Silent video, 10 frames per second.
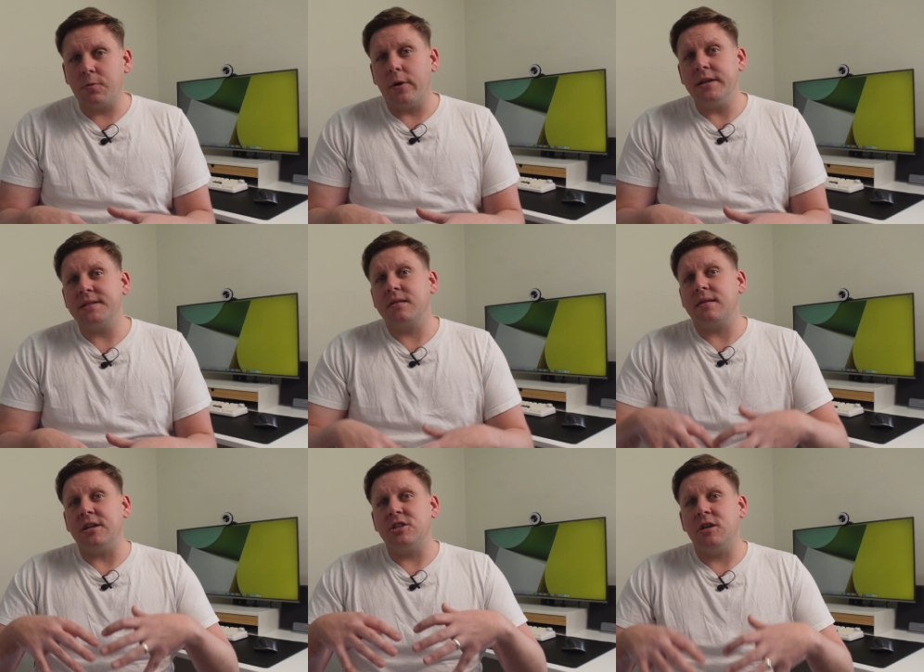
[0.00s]
risk
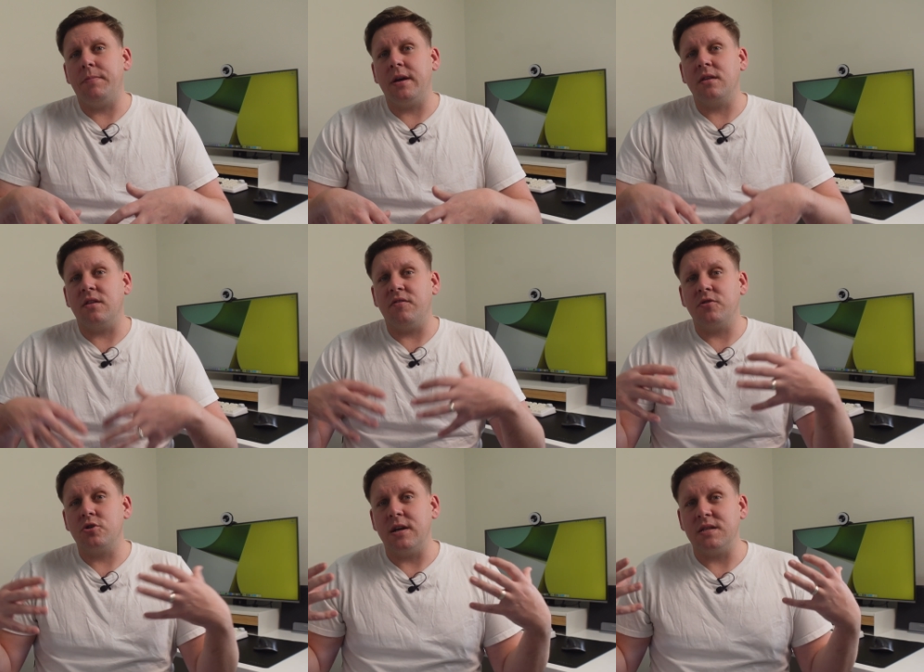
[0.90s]
that shipping the
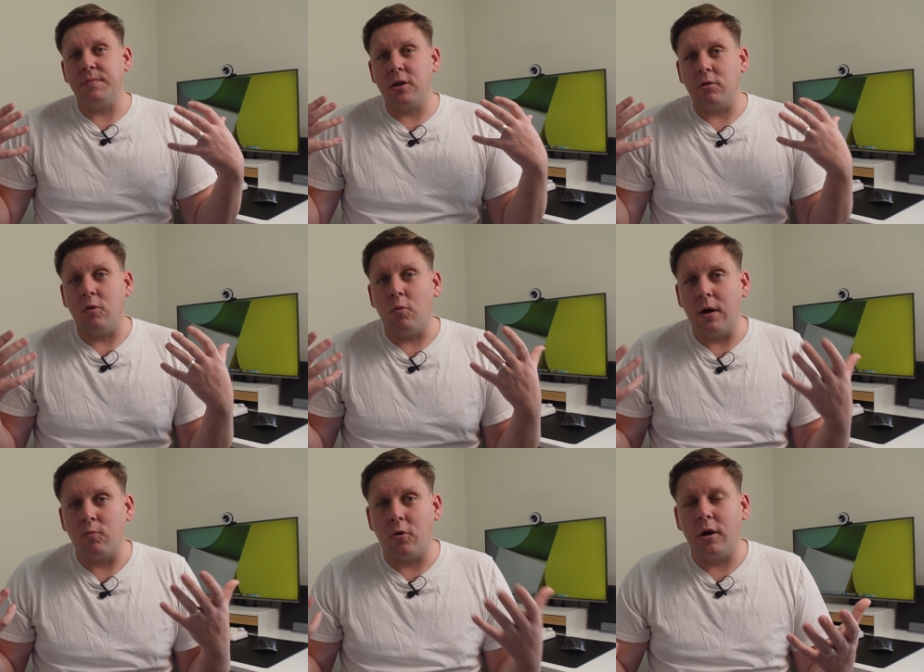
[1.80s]
transmitter at
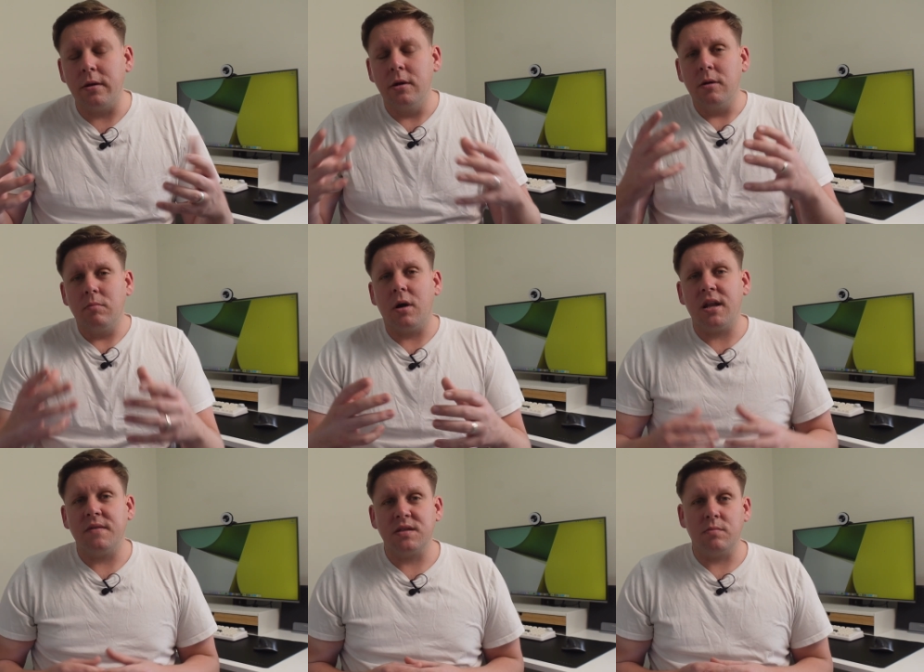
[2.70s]
1 watt might
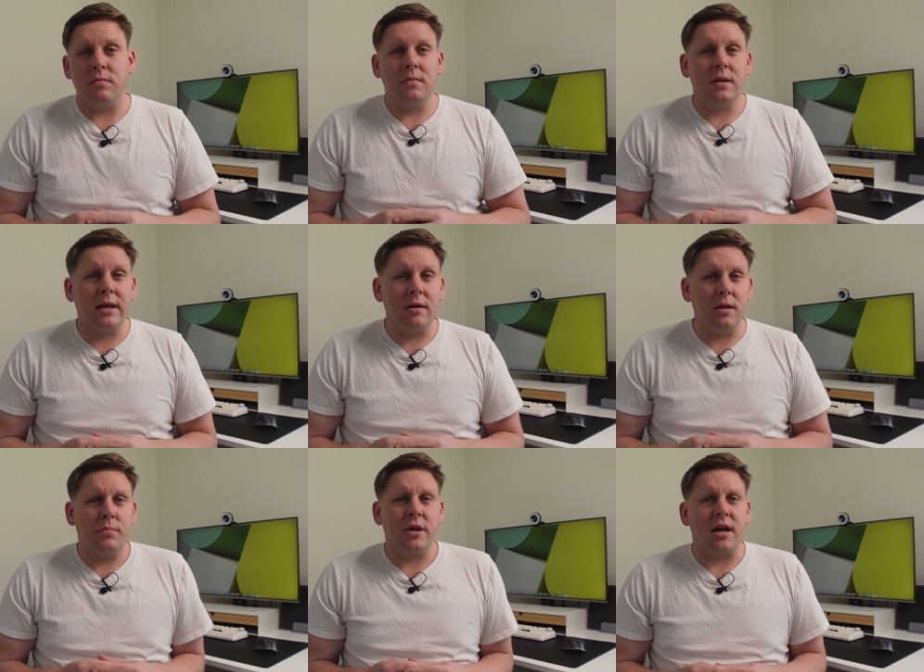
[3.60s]
have some legal
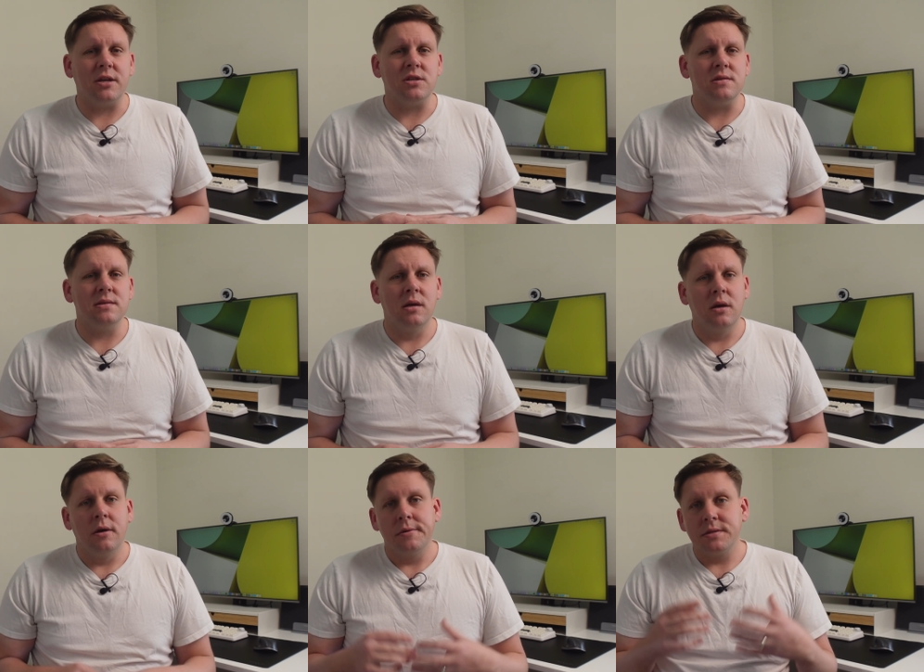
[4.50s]
implications.
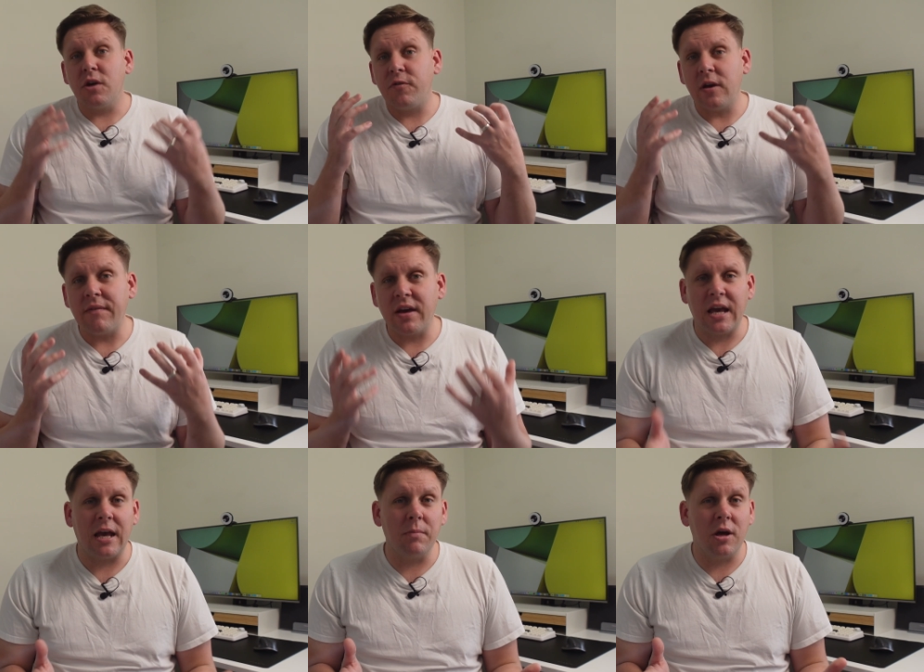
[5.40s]
So if you have a
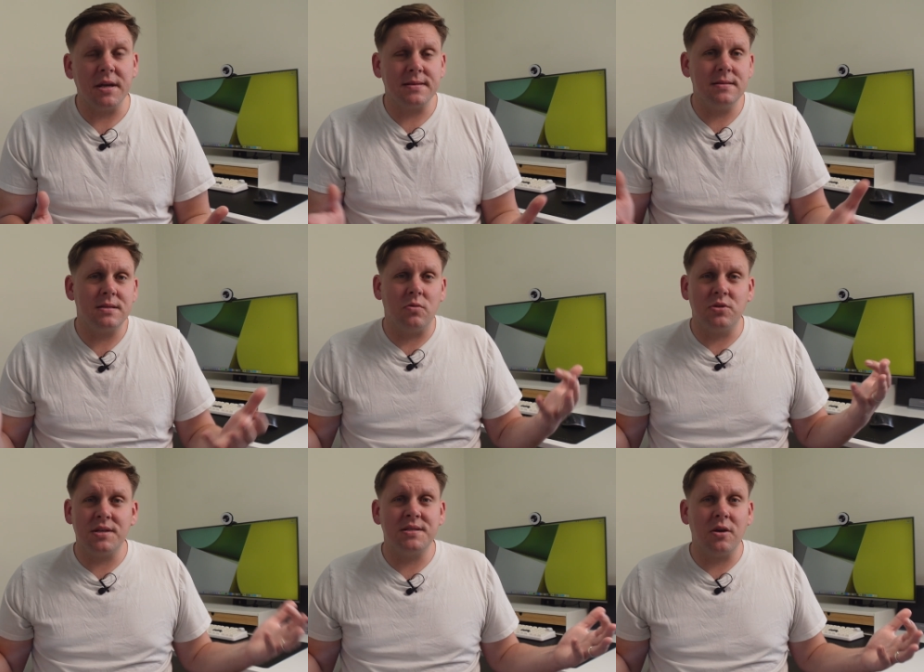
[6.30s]
ham license or
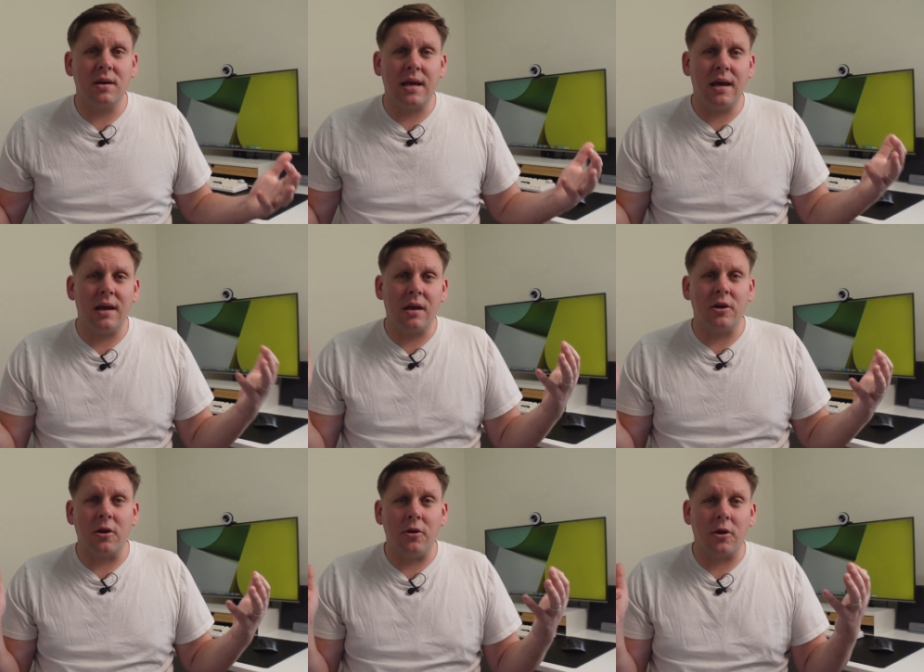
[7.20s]
just don't care and are
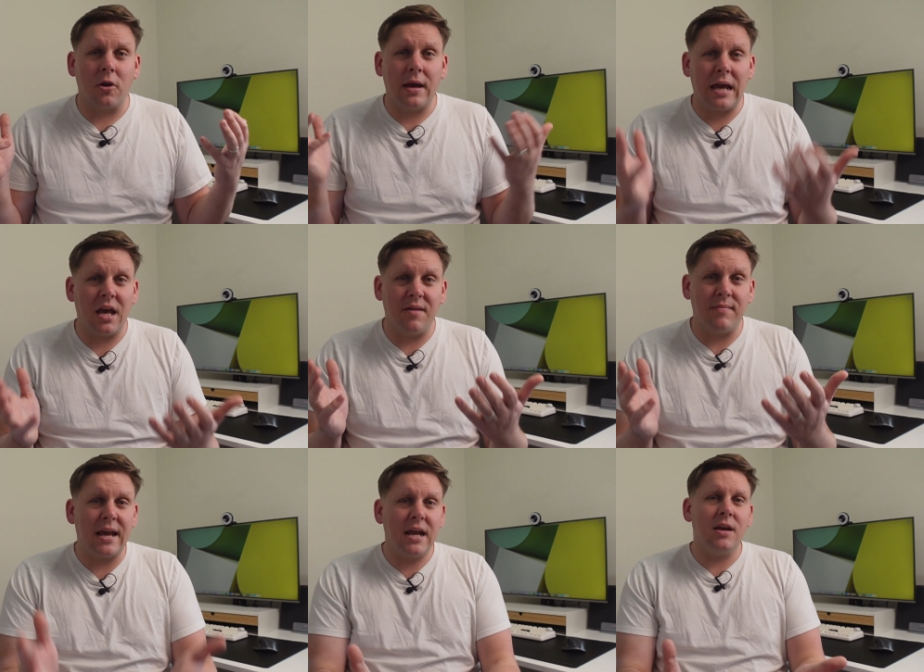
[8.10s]
going to go
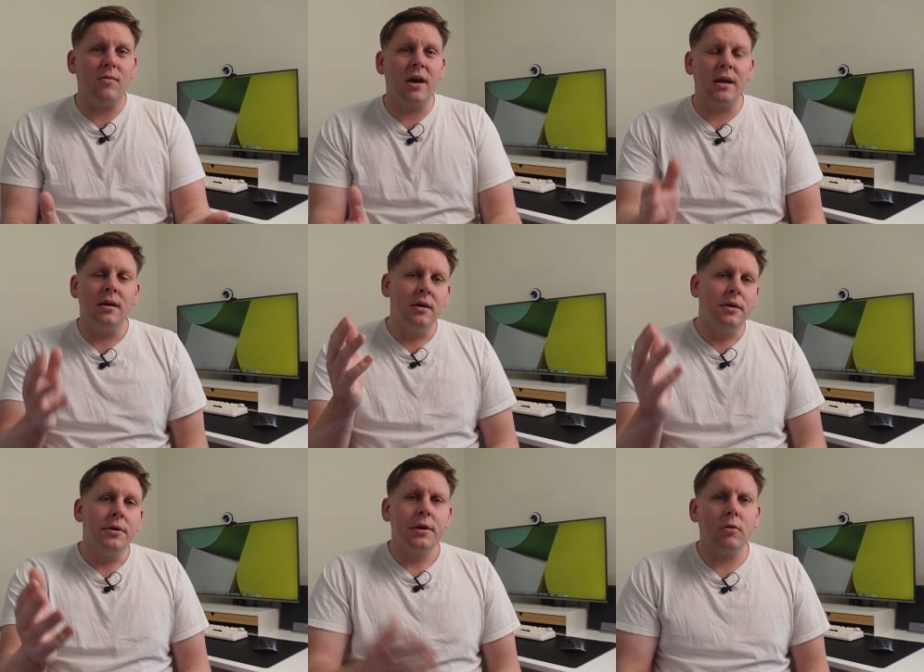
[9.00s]
ham anyway,
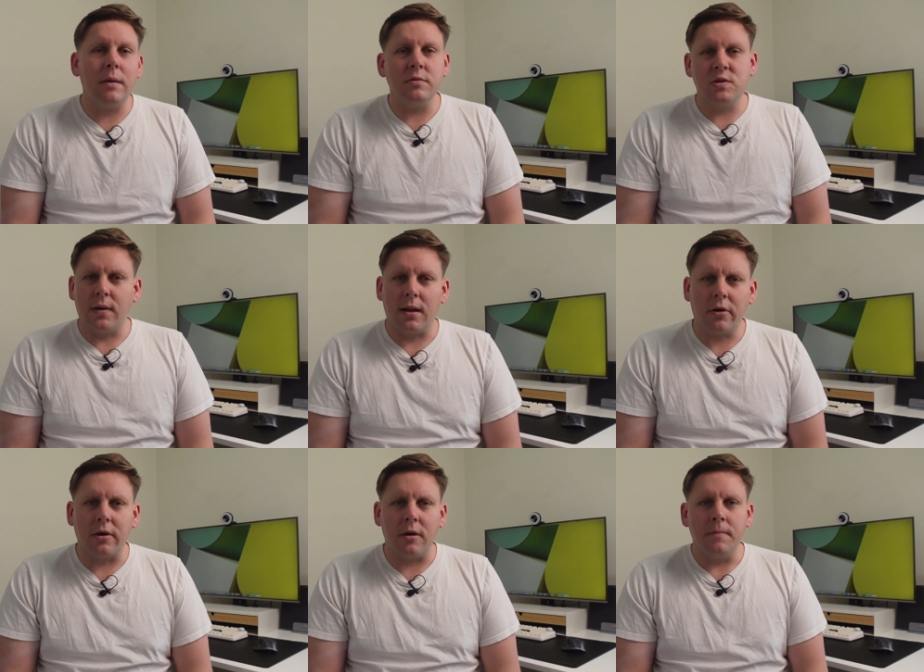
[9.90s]
you're able to
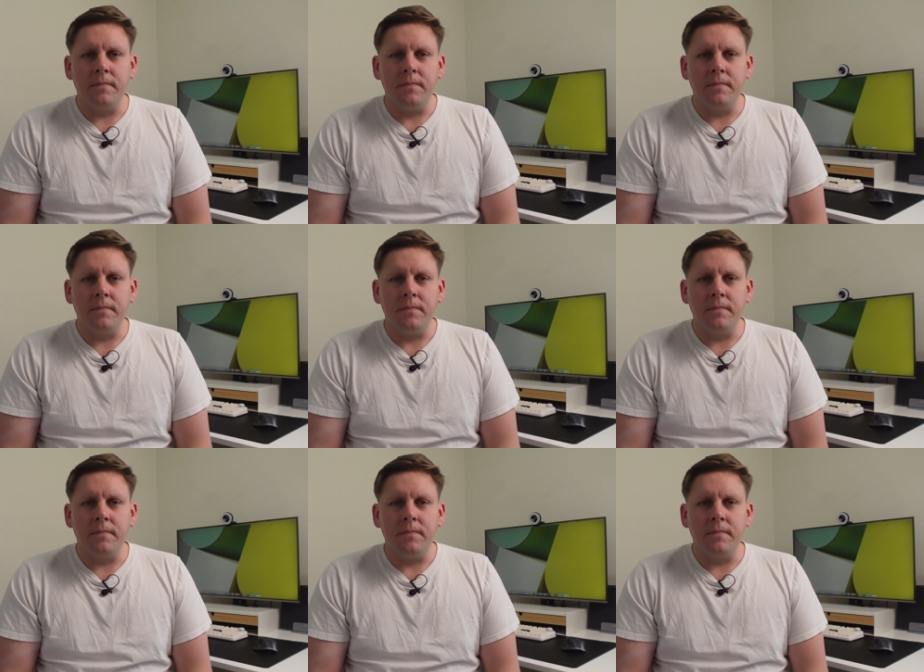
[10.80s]
unlock it.